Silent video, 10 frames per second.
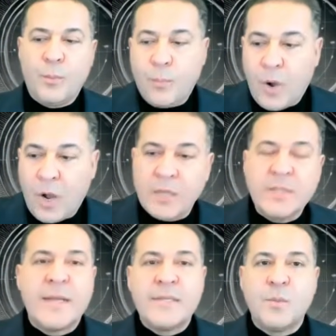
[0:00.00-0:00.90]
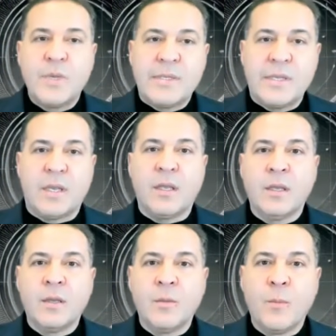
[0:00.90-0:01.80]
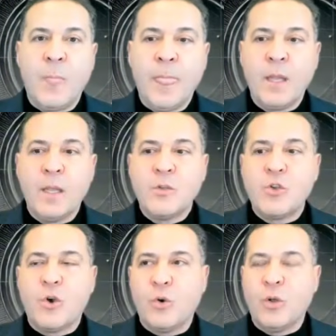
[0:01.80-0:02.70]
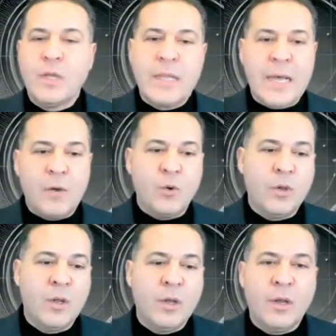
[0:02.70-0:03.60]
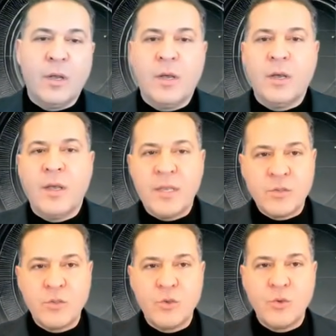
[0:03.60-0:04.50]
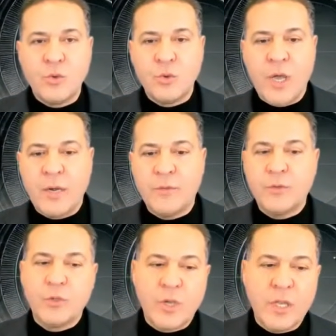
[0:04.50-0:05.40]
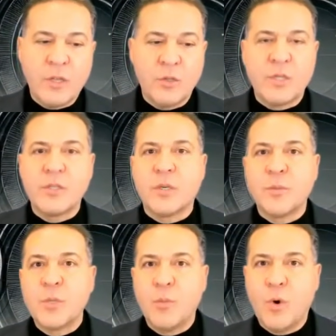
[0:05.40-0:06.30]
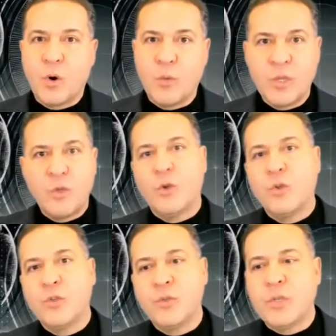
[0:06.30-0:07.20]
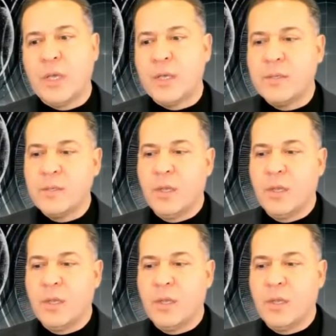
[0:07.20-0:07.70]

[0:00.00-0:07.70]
part that's missing. So now, as you kind of look into this a little bit more, what you also see is